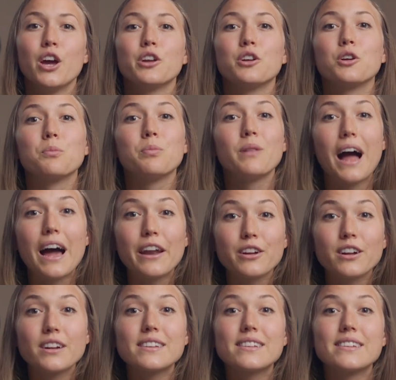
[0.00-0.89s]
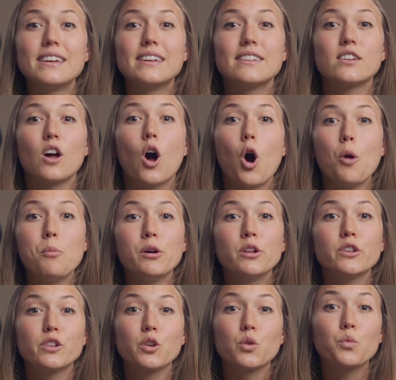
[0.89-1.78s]
Your bladder sits
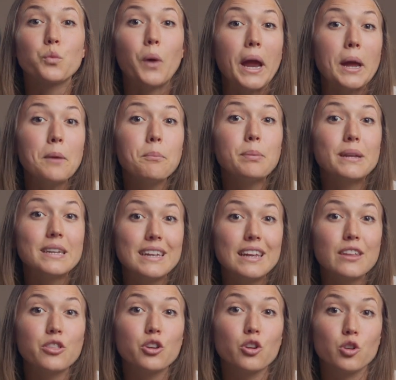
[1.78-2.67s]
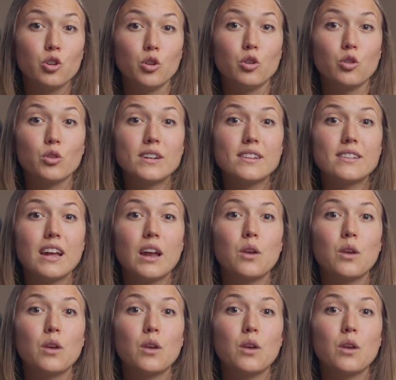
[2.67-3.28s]
almost right beneath your uterus,